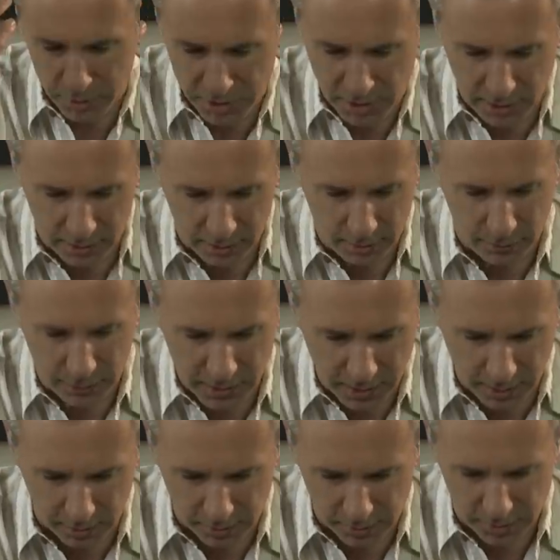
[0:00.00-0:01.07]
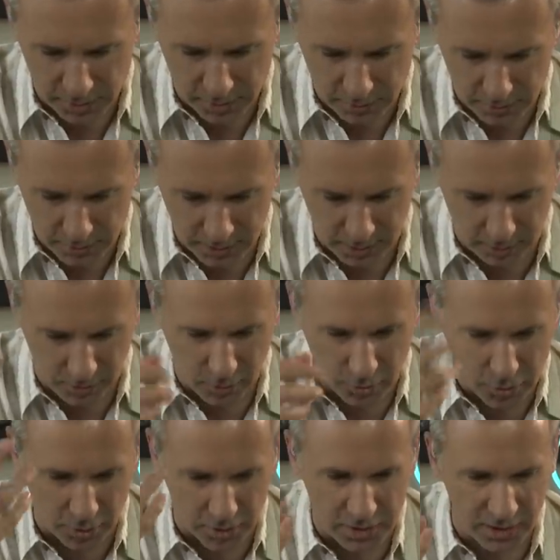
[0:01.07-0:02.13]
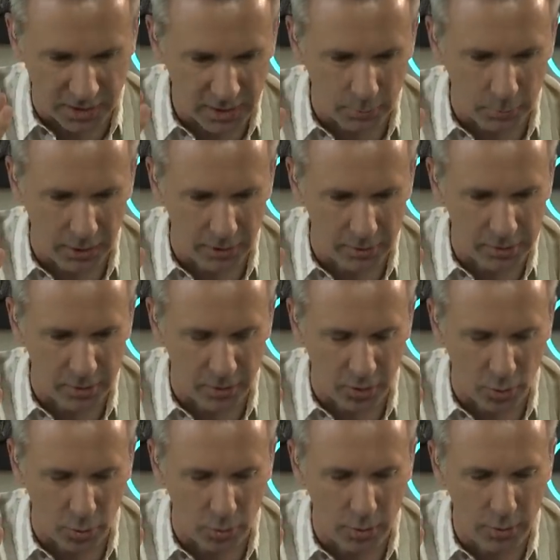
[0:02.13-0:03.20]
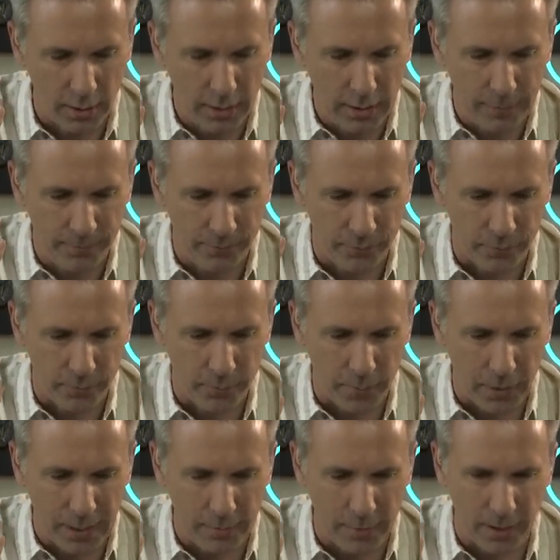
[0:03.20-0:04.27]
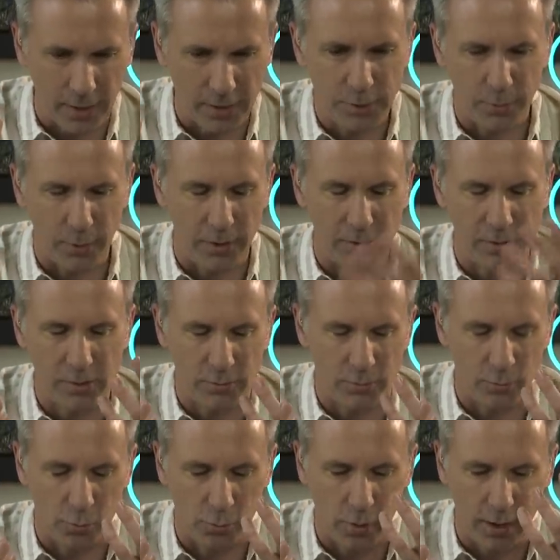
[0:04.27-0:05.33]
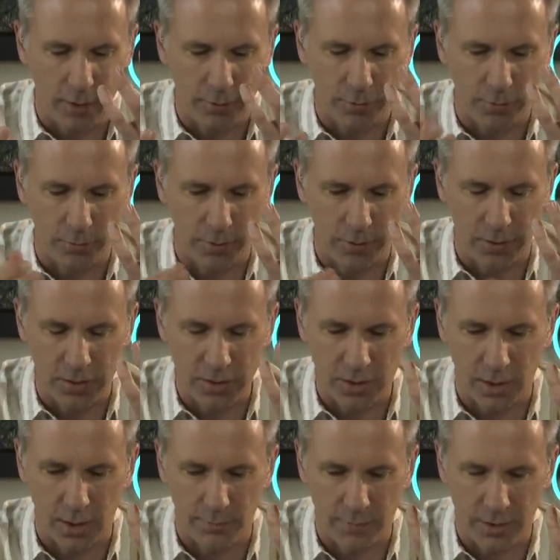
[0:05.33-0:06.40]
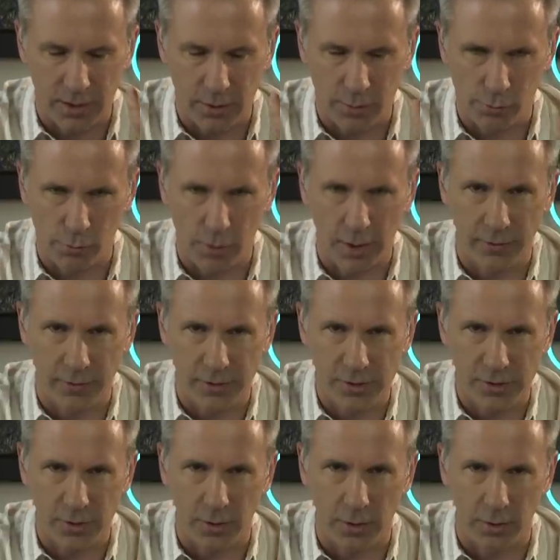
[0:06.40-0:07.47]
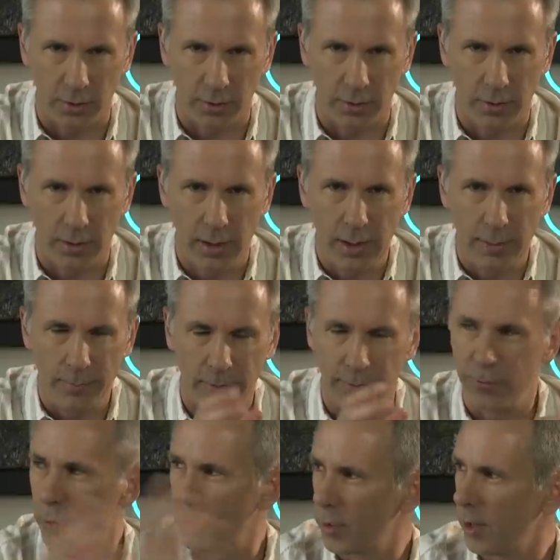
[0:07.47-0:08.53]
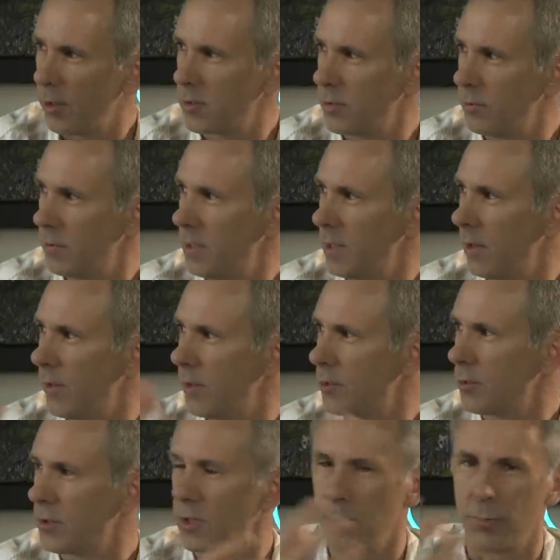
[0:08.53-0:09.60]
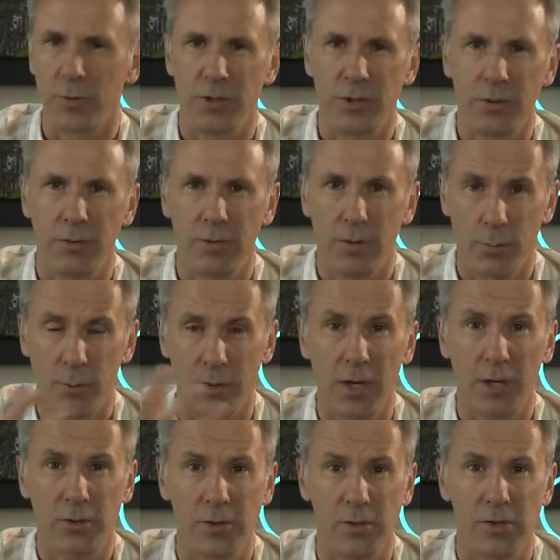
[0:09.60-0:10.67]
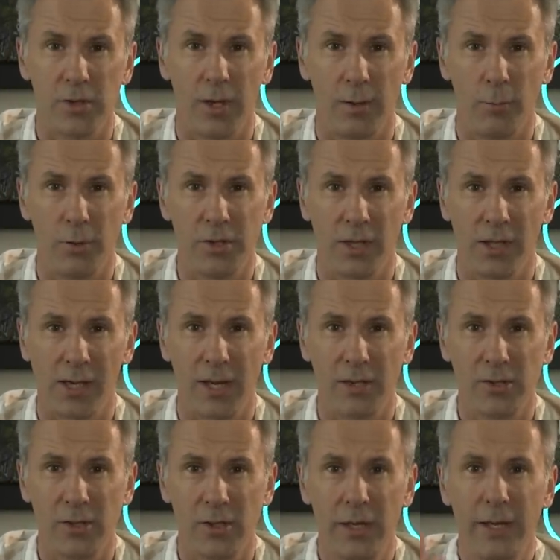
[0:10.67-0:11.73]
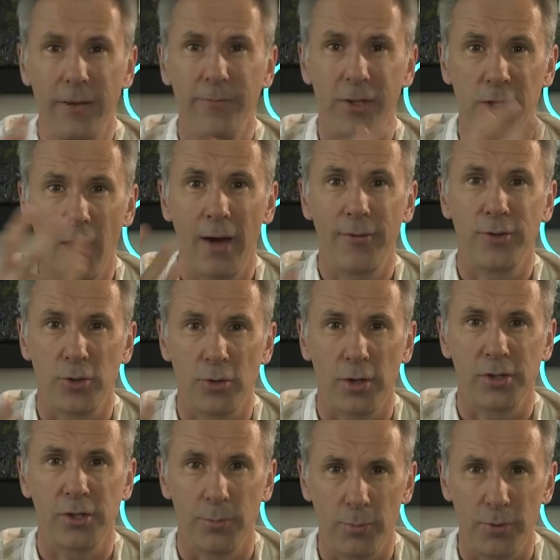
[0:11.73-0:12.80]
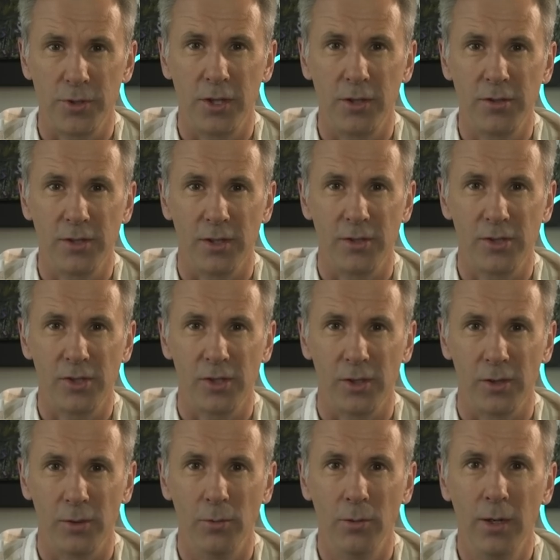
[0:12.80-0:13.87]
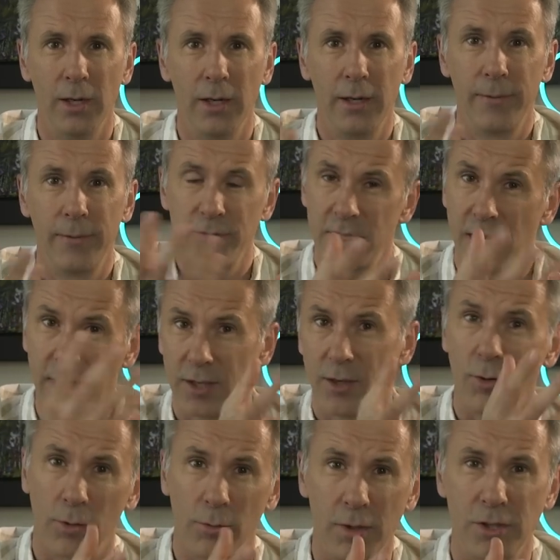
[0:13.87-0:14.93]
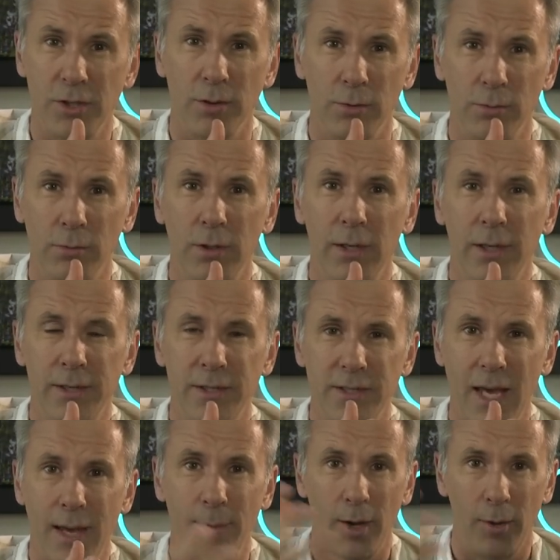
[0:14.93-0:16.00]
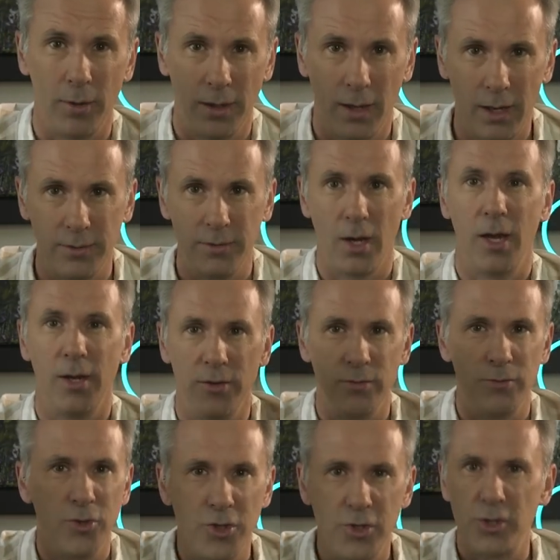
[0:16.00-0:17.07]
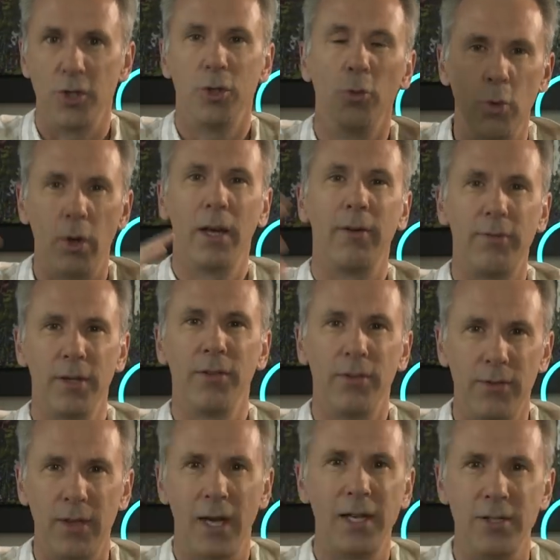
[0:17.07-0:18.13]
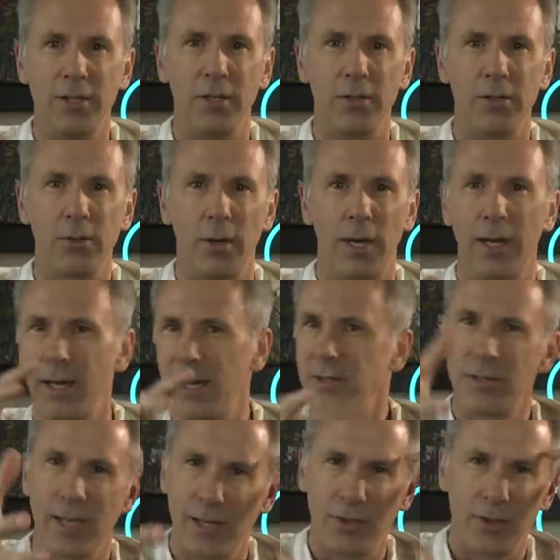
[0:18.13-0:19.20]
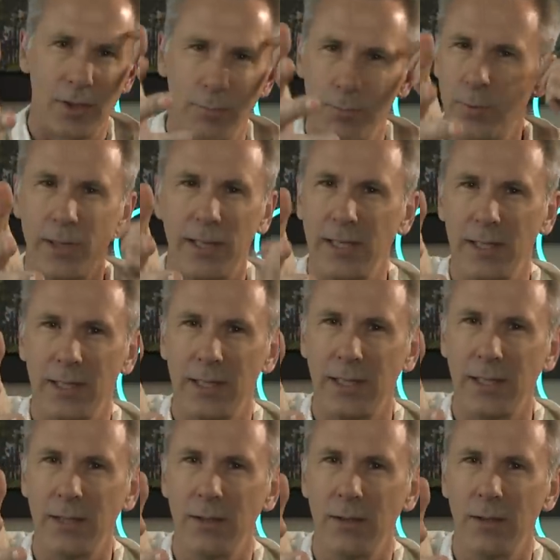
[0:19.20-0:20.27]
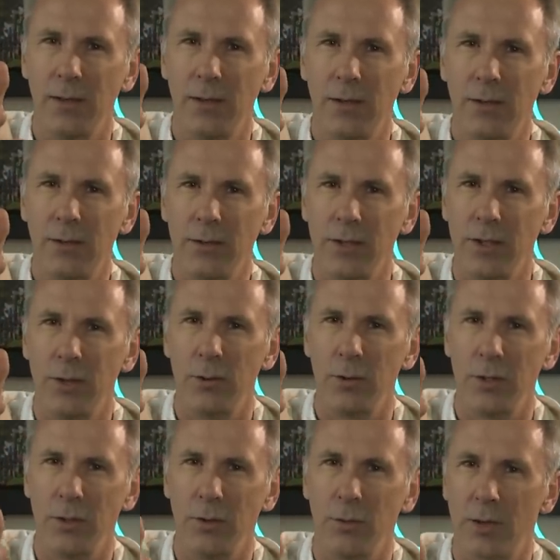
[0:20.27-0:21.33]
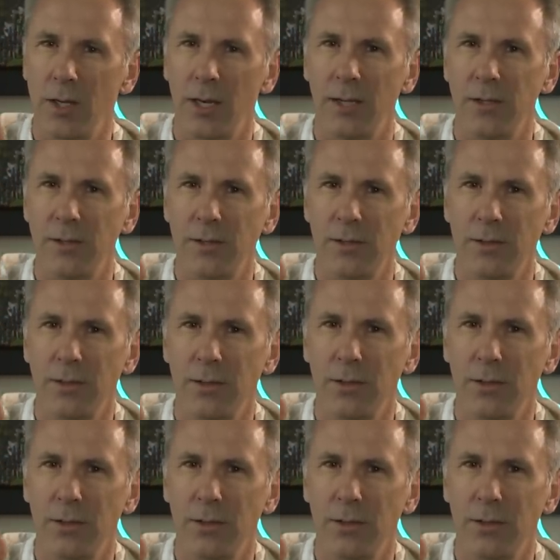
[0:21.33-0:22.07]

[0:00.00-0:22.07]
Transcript: were saying that the videos, you know, you're trusting someone else with your baby, I suppose, right from the time that you write the song, before it goes to video, there's also the production side, which I guess you have to trust a producer to take your original demo and do whatever they do to it, unless that's completely you in your case.